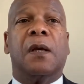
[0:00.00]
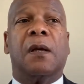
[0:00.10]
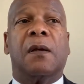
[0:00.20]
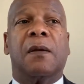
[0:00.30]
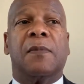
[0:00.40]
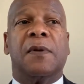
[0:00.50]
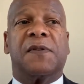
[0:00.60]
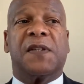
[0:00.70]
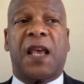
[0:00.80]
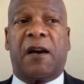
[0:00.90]
the
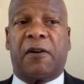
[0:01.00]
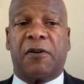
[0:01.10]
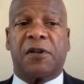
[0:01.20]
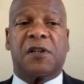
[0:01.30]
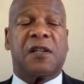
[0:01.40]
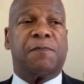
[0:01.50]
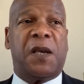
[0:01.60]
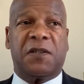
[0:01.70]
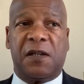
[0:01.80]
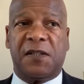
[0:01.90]
senators,
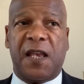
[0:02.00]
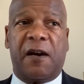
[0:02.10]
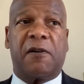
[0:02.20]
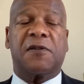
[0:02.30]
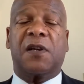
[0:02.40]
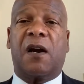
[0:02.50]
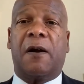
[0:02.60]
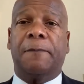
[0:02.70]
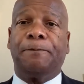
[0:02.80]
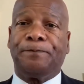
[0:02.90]
especially senators,
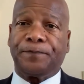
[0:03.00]
are,